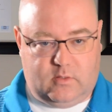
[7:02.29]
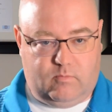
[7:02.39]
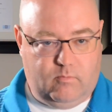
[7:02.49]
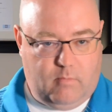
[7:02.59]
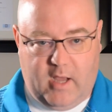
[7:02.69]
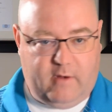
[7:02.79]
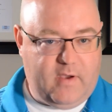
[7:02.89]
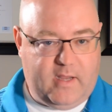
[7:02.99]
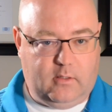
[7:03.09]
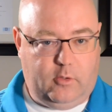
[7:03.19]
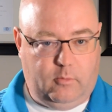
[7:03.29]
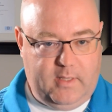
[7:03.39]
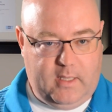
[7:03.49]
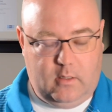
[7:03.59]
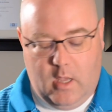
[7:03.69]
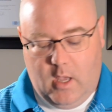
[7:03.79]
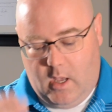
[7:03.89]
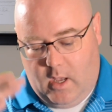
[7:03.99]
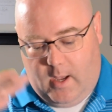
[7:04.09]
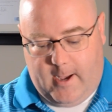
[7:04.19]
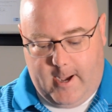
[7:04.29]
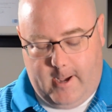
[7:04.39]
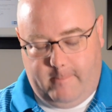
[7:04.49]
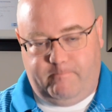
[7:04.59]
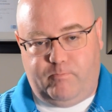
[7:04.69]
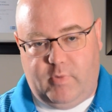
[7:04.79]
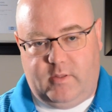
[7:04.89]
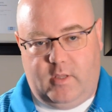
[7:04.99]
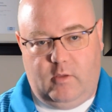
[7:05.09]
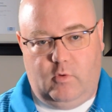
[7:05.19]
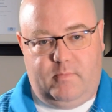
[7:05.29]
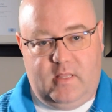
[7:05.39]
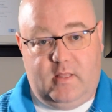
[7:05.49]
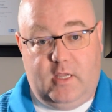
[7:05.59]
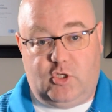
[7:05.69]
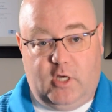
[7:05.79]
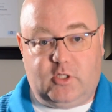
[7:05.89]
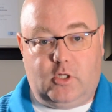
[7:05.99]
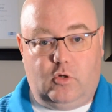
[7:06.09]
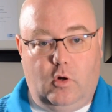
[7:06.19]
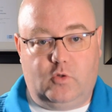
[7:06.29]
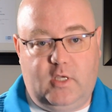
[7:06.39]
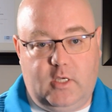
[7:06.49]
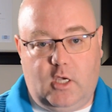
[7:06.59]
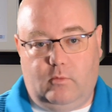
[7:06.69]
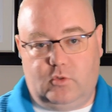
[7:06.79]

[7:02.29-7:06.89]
modified a little bit, but it would be the adjusted gross income,